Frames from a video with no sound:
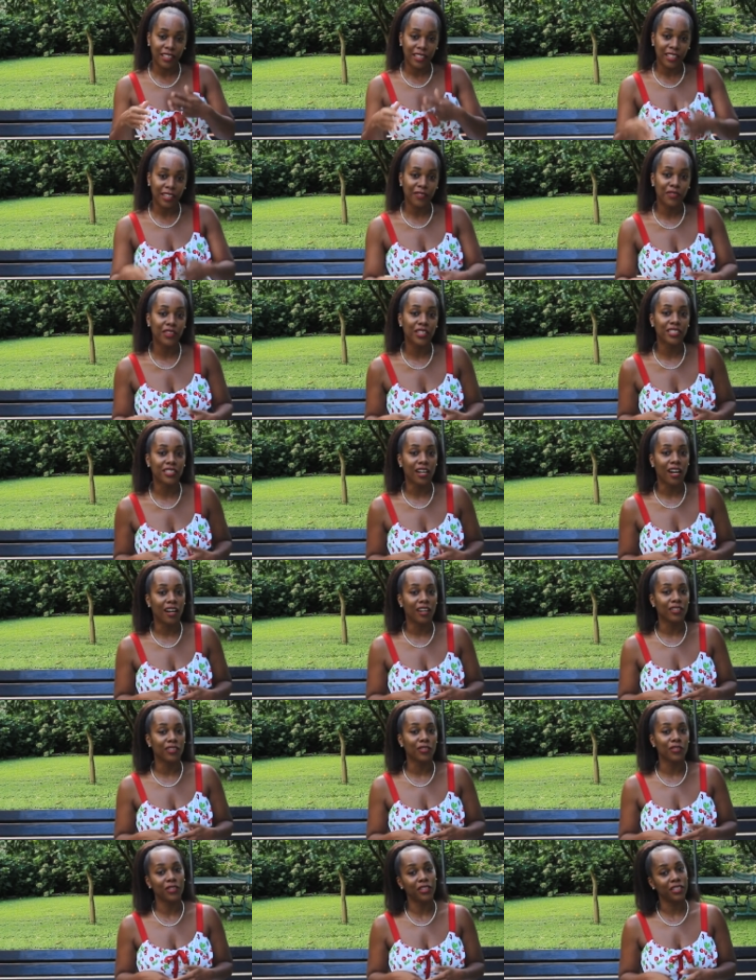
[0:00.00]
Give the
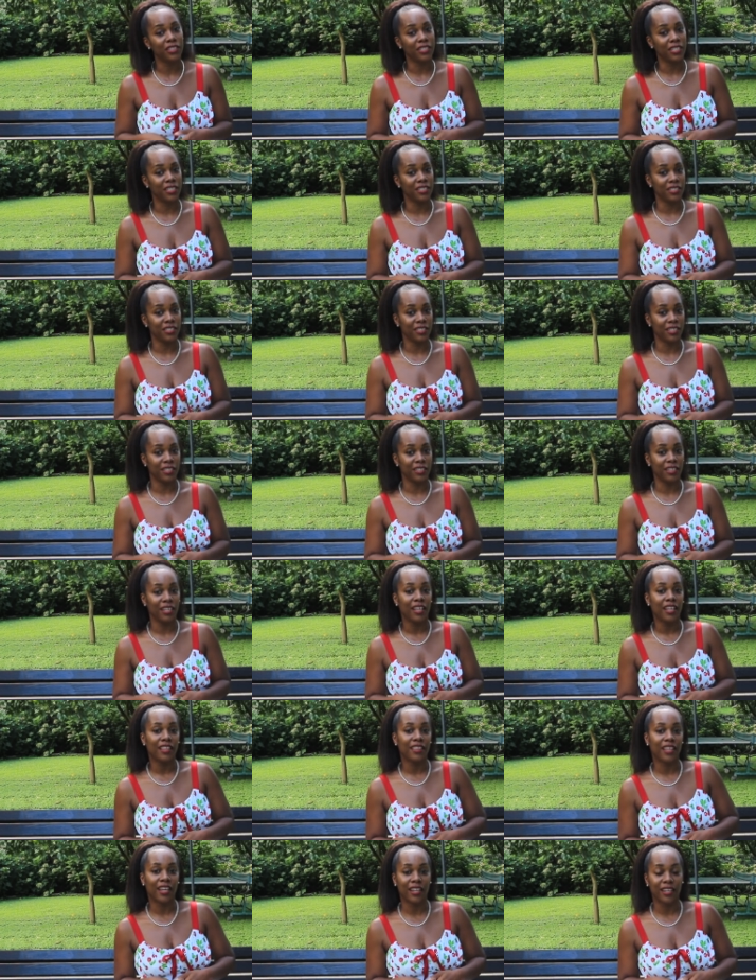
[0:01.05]
toddler the attention
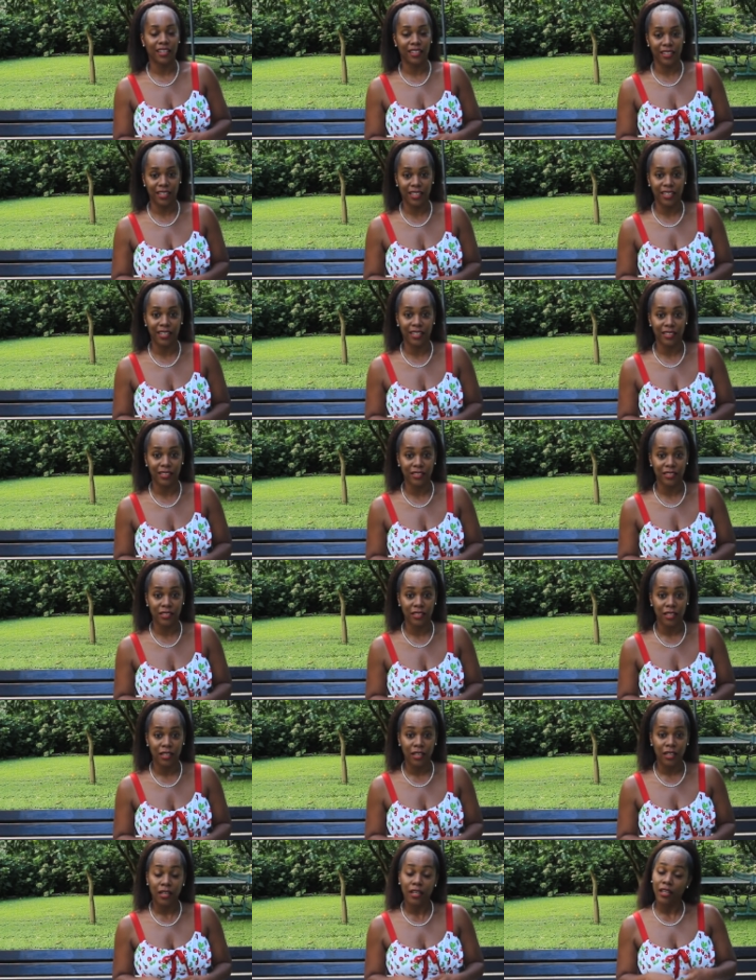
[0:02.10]
that it needs.
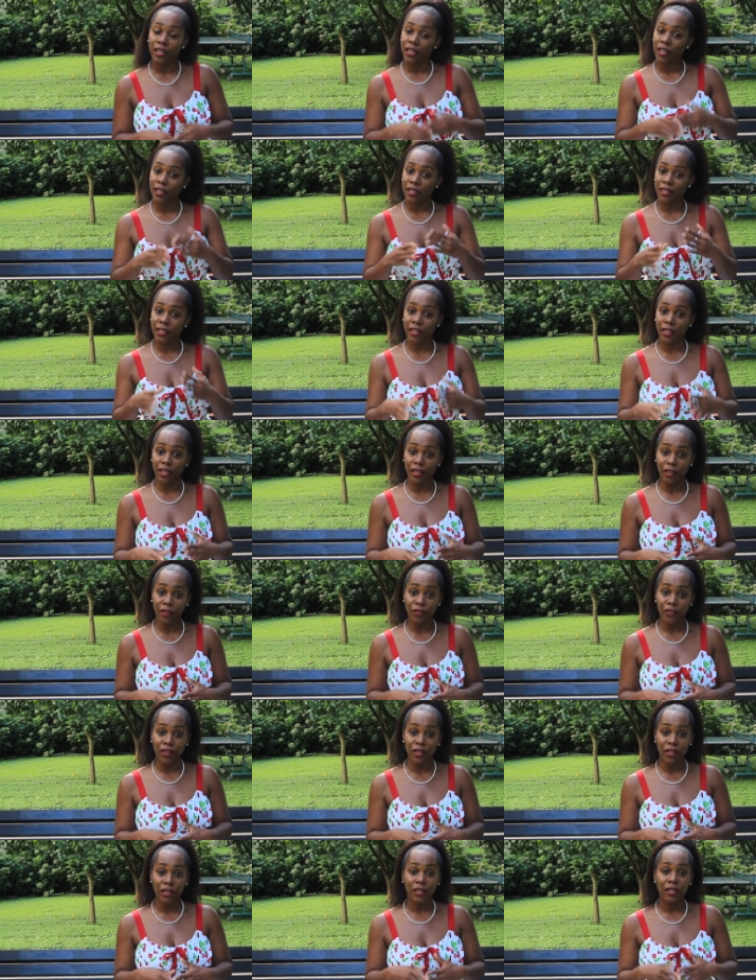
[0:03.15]

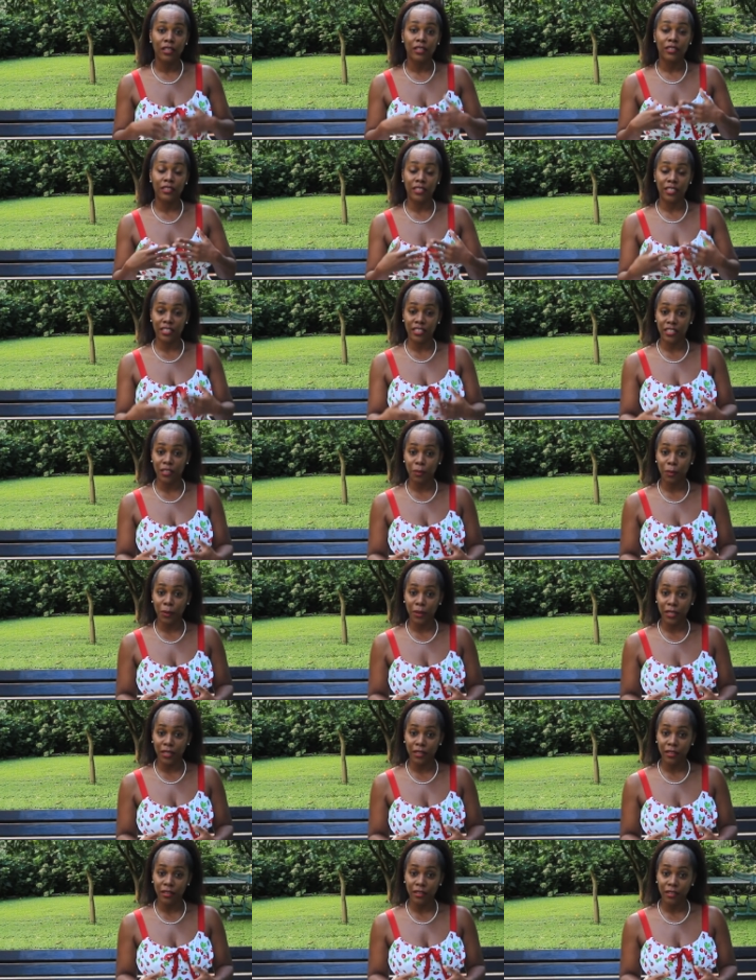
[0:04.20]
Give
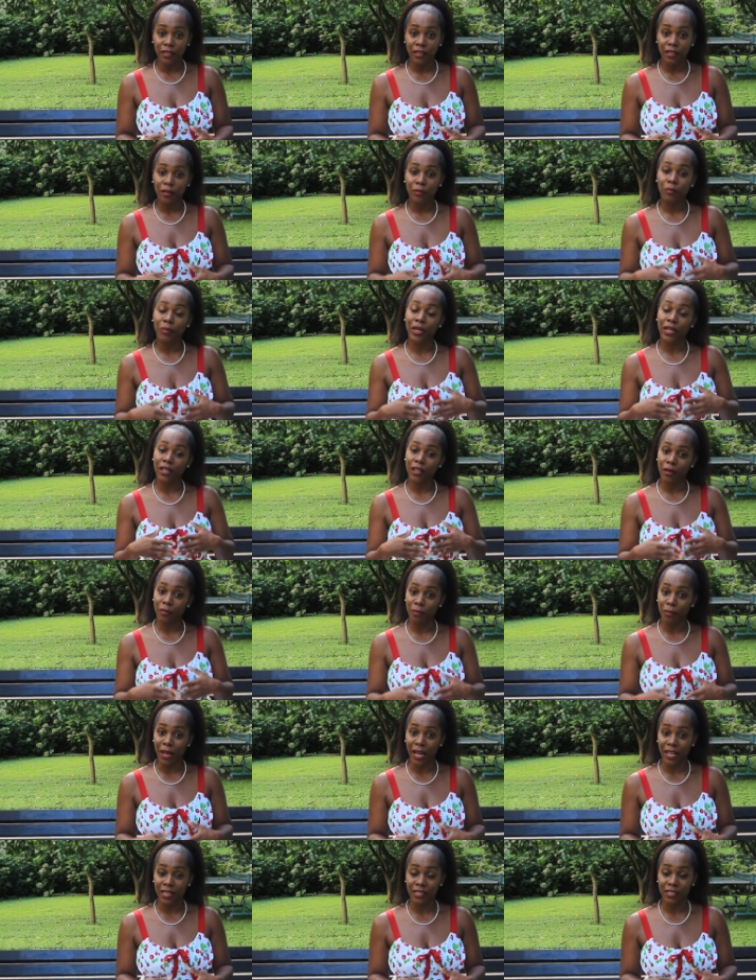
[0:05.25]
discipline, but
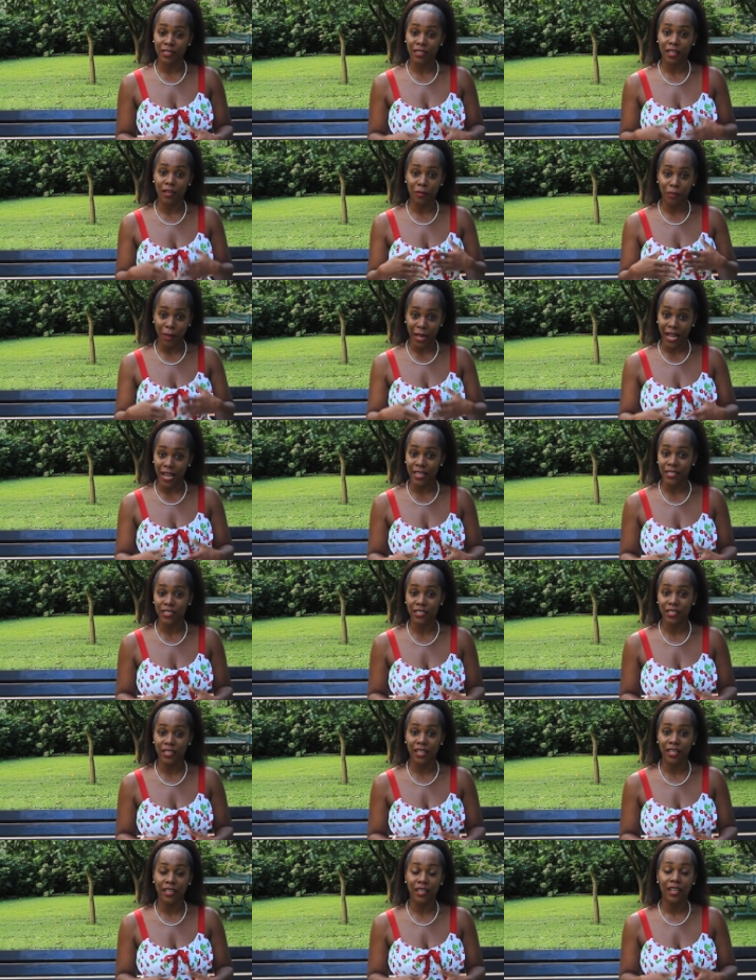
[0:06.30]

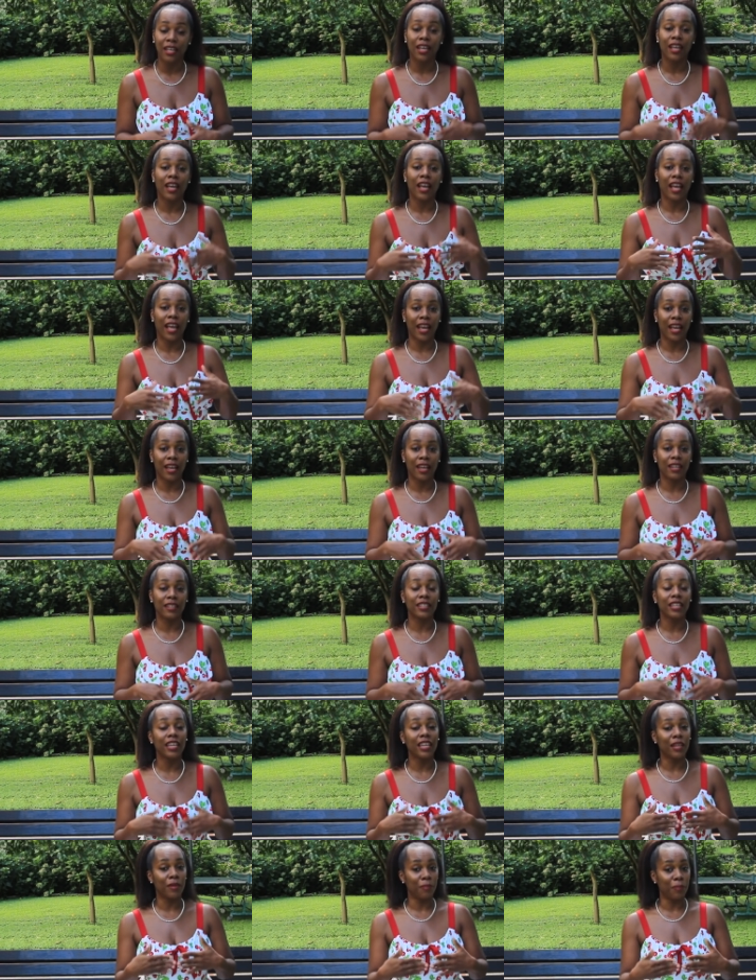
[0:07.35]
compassionate and
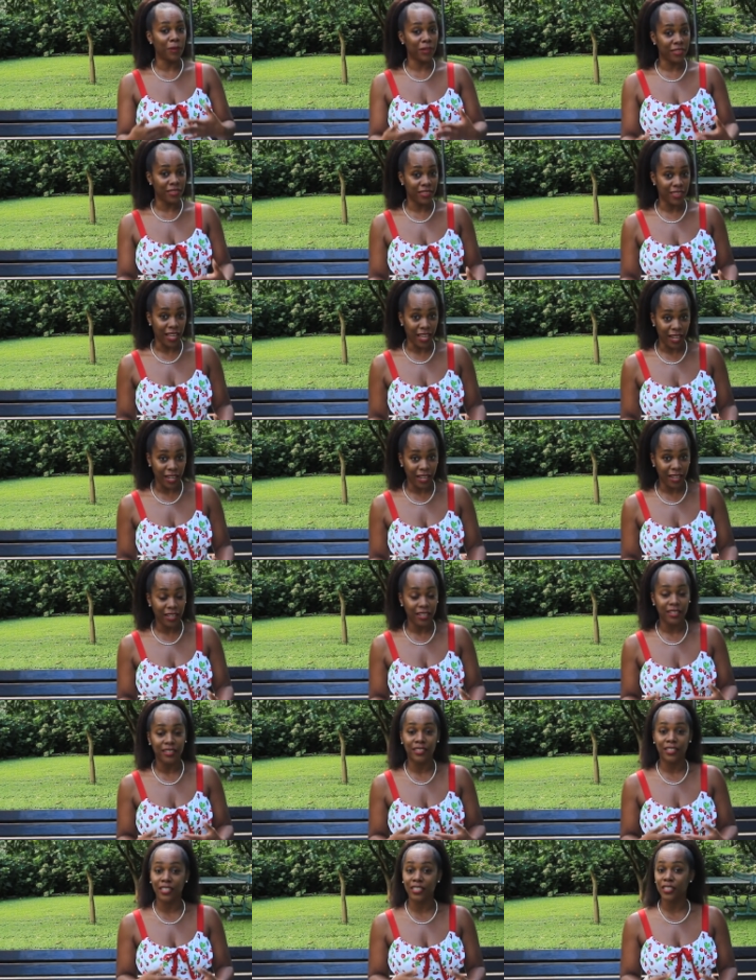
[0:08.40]
empathetic
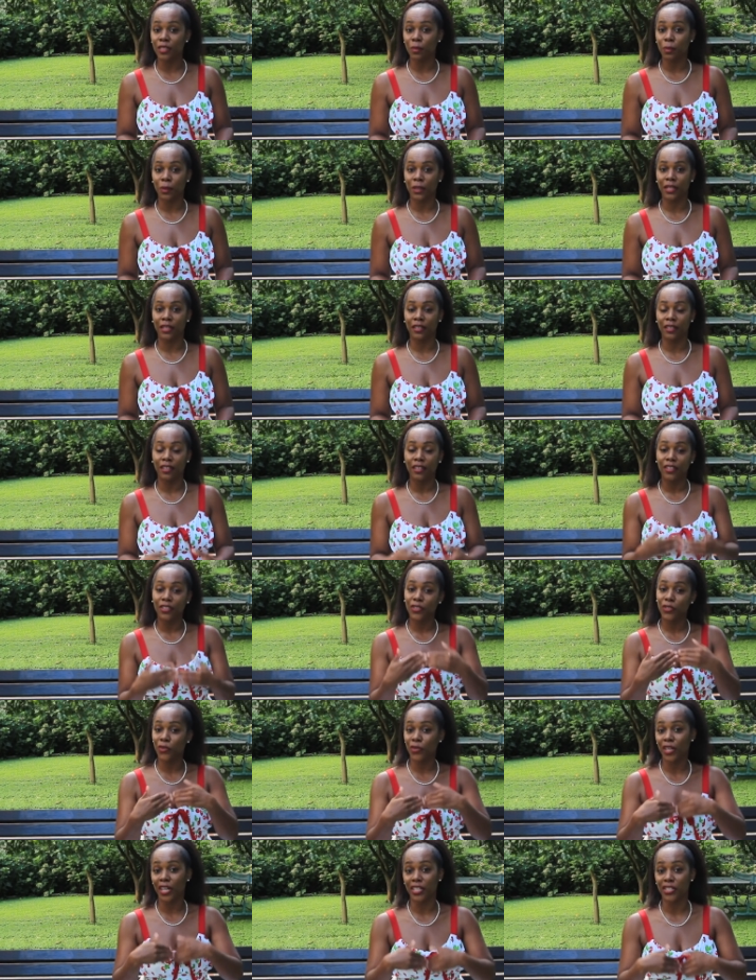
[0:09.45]
discipline
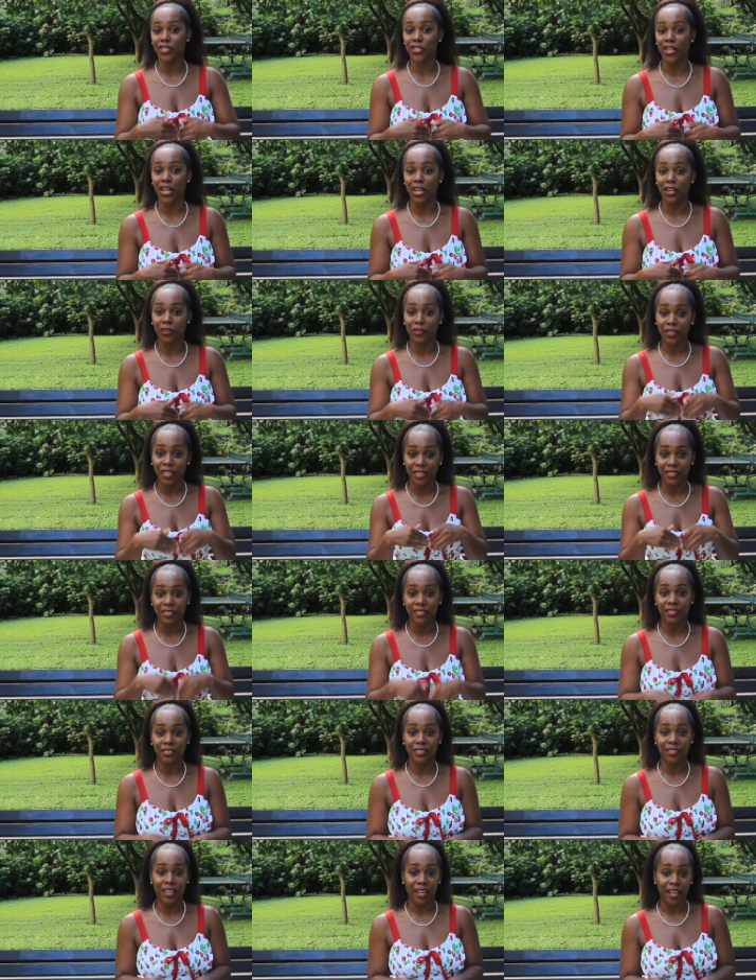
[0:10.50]
to that child that's
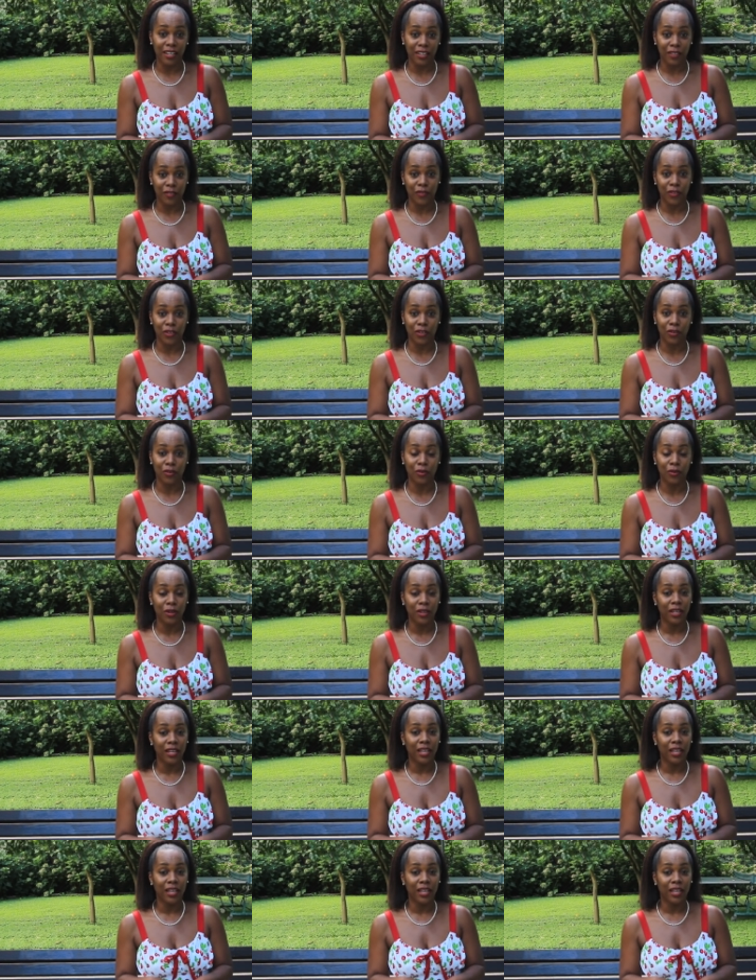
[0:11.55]
inside of you.